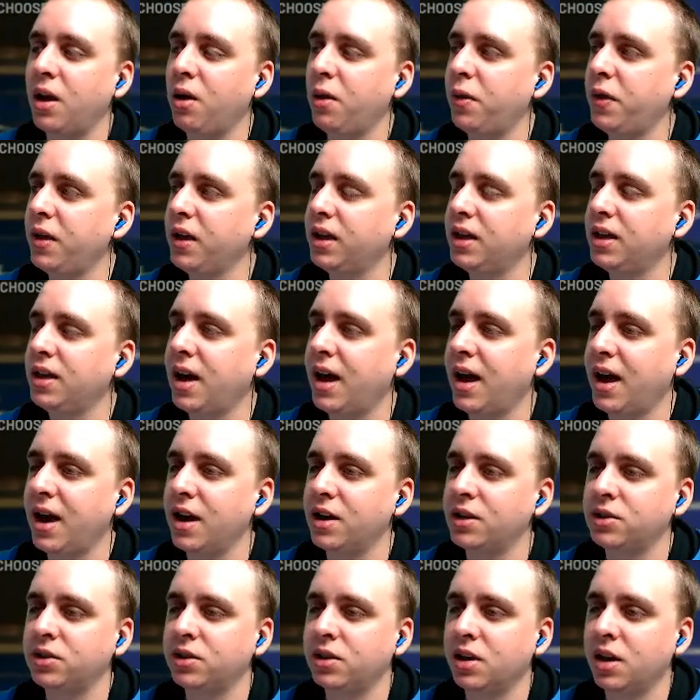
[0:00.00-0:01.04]
I don't think he
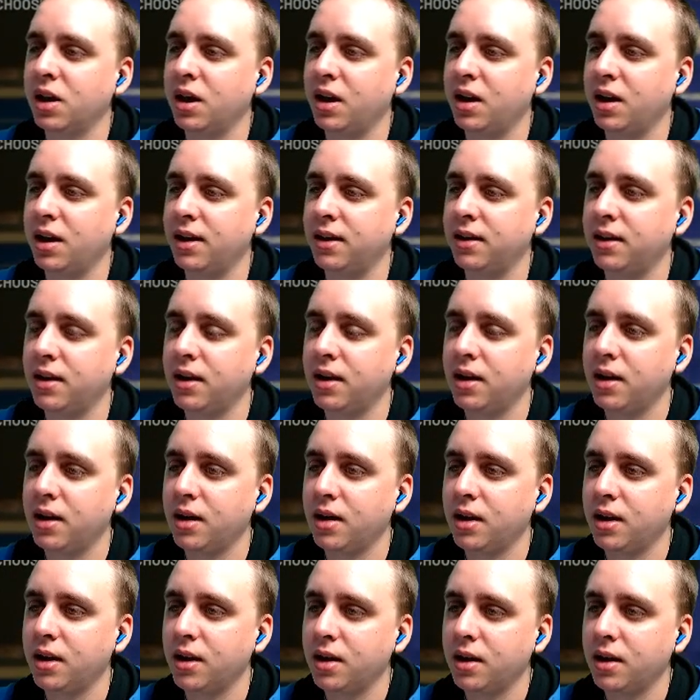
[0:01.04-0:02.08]
has the
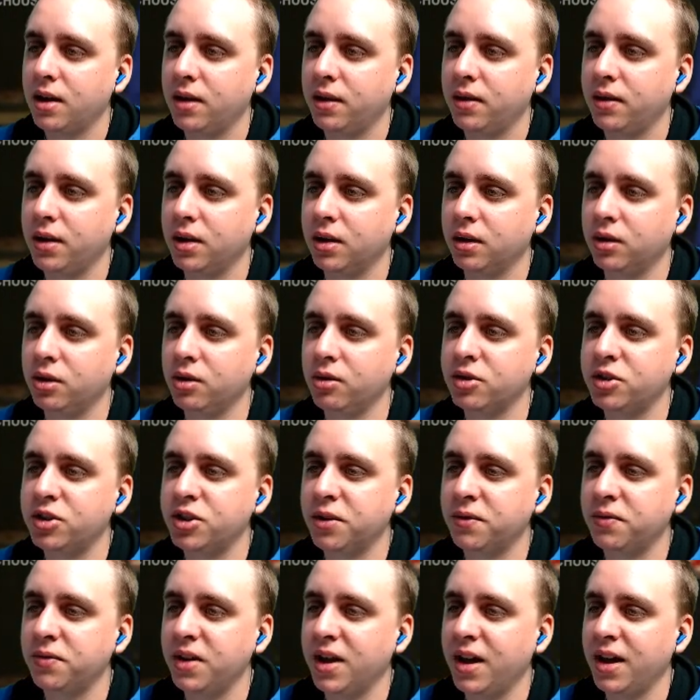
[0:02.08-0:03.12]

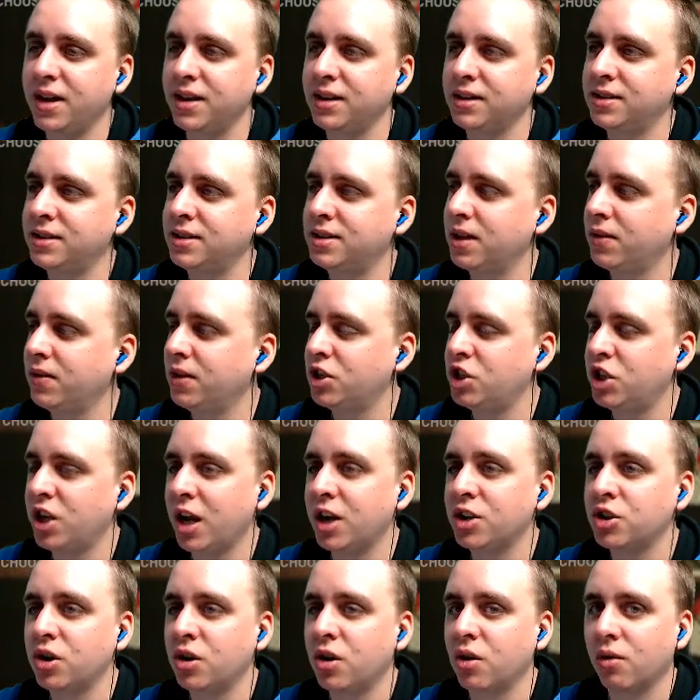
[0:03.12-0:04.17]
elusiveness and the
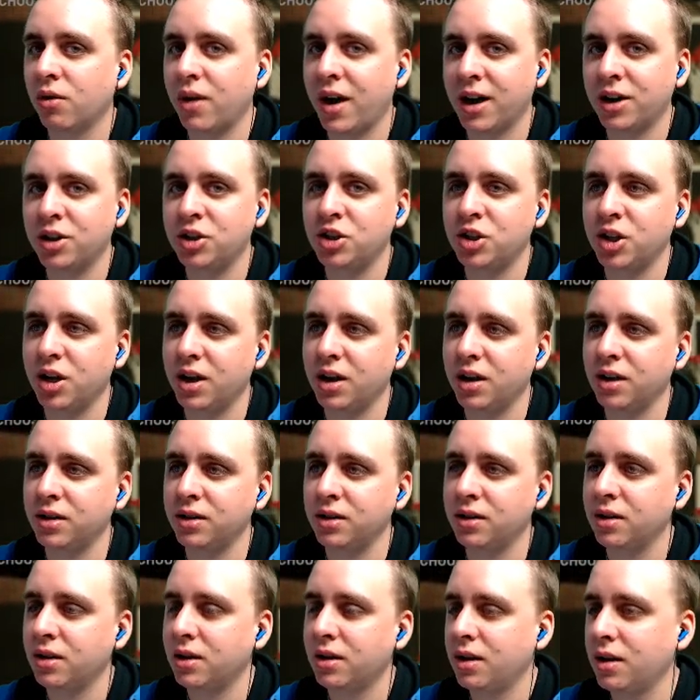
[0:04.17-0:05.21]
change of
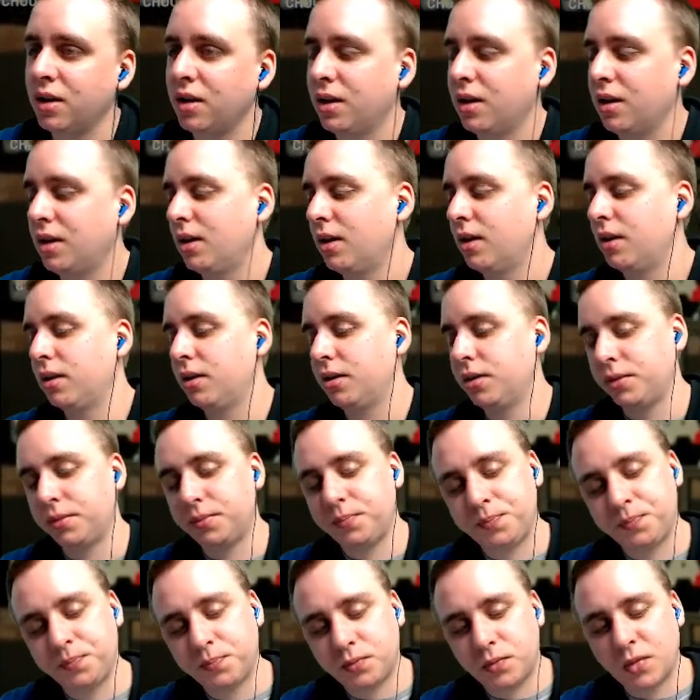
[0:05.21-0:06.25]
direction.
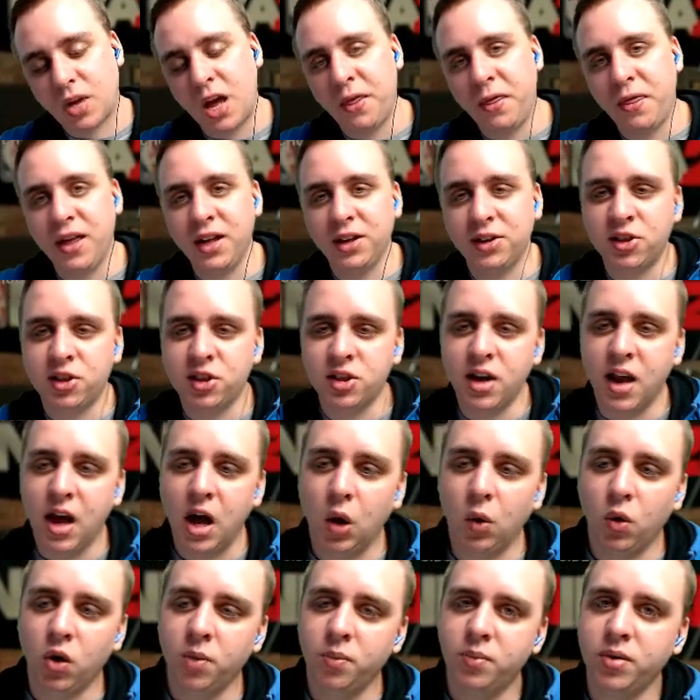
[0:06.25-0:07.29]
I think
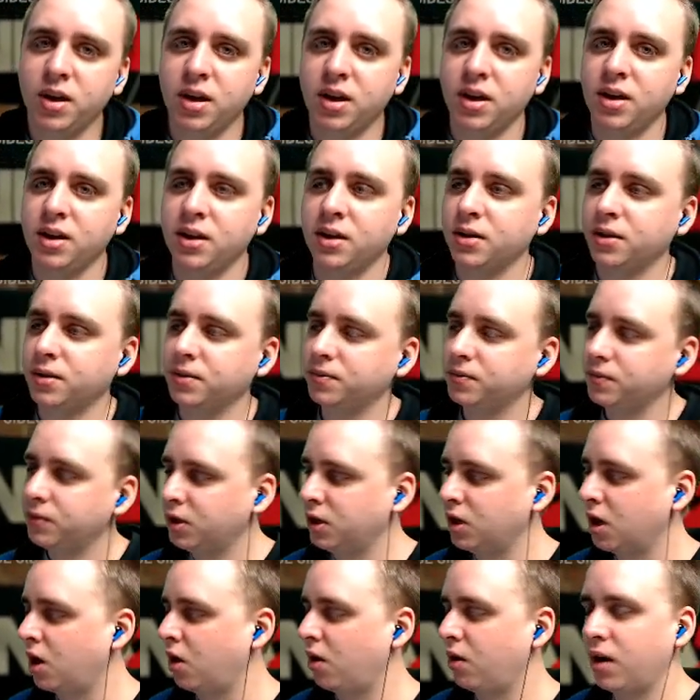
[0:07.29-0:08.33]
Snell will be,
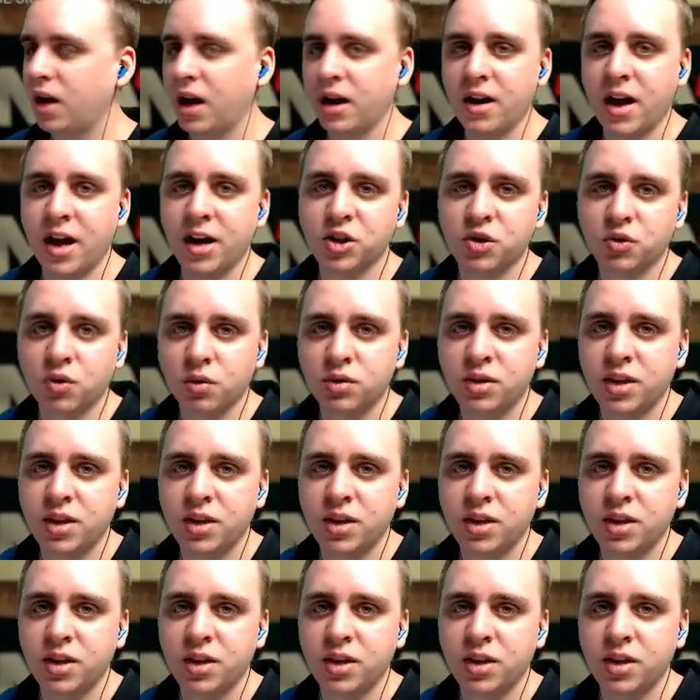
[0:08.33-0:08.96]
you know, a nice